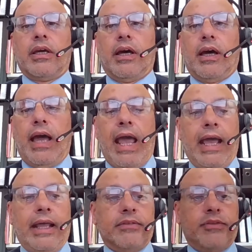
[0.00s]

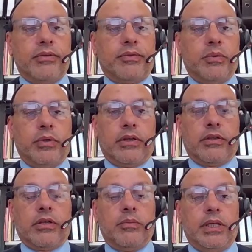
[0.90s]
and the work of
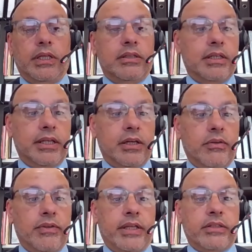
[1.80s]
the committee getting
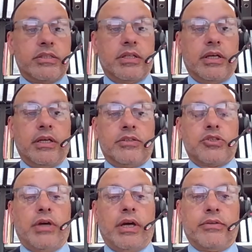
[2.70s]
on that
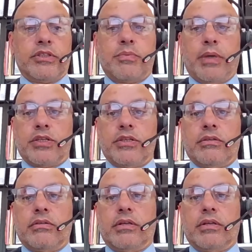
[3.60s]
strata inspection